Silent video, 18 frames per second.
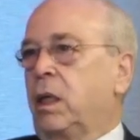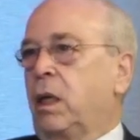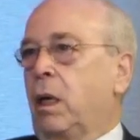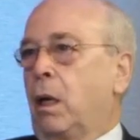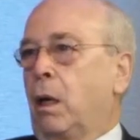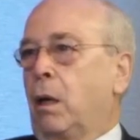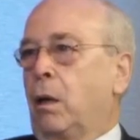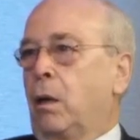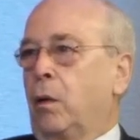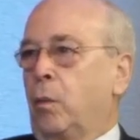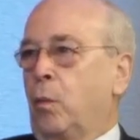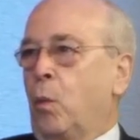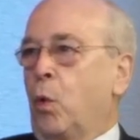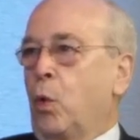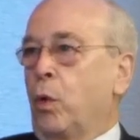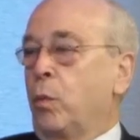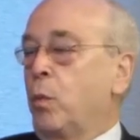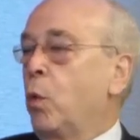uh,
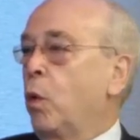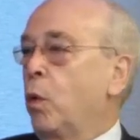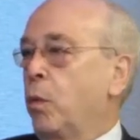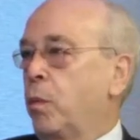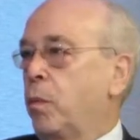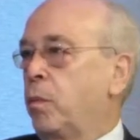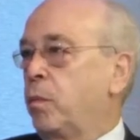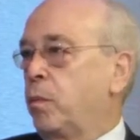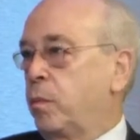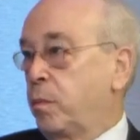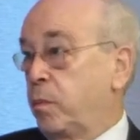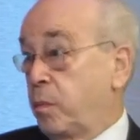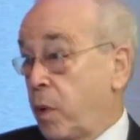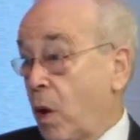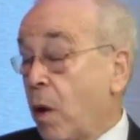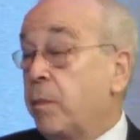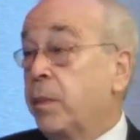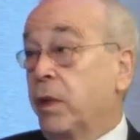more and more
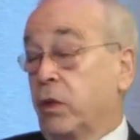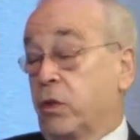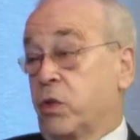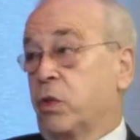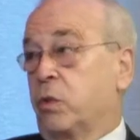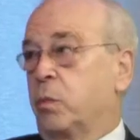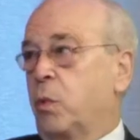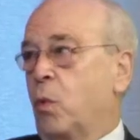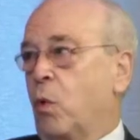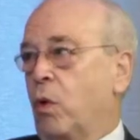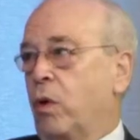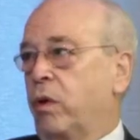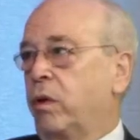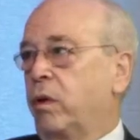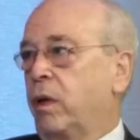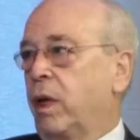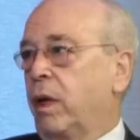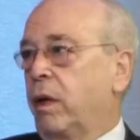popular support
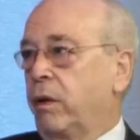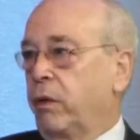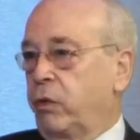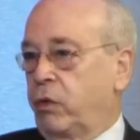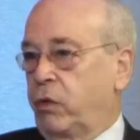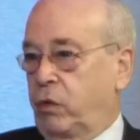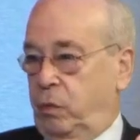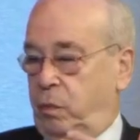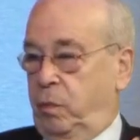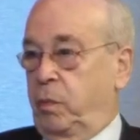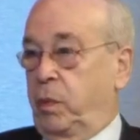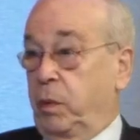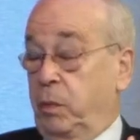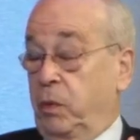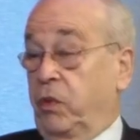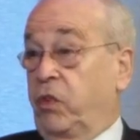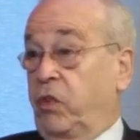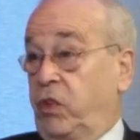as
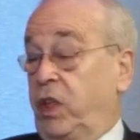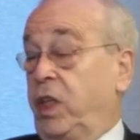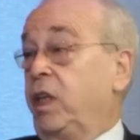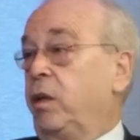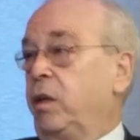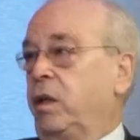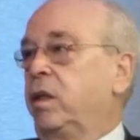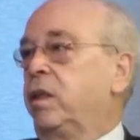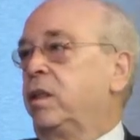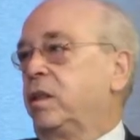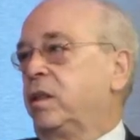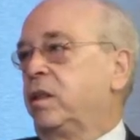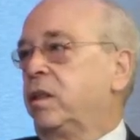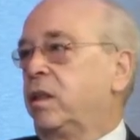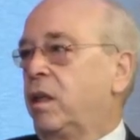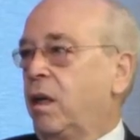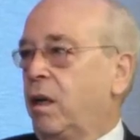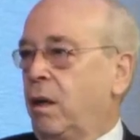people see
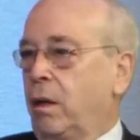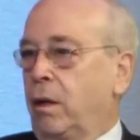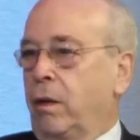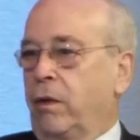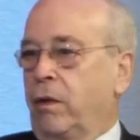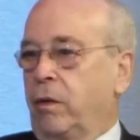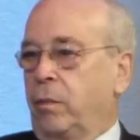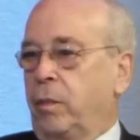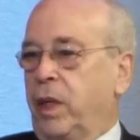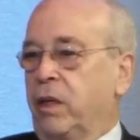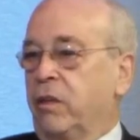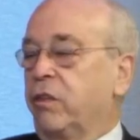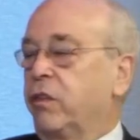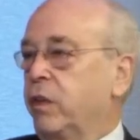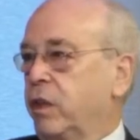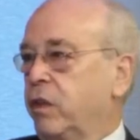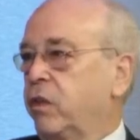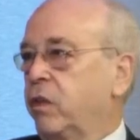uh, the
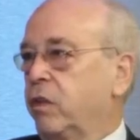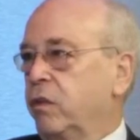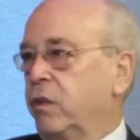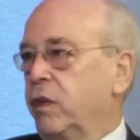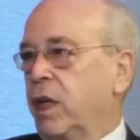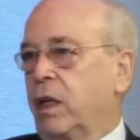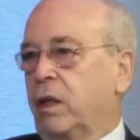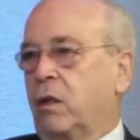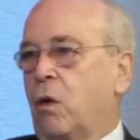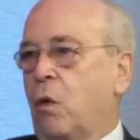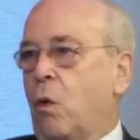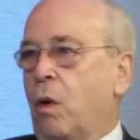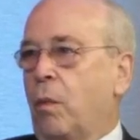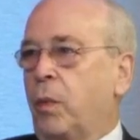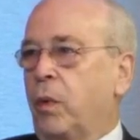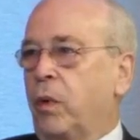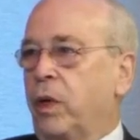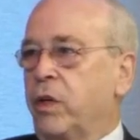benefits of that
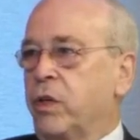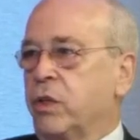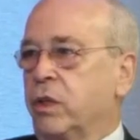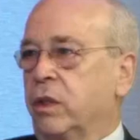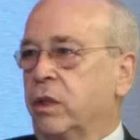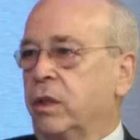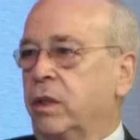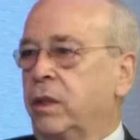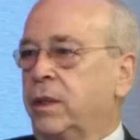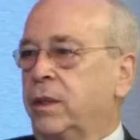cooperation.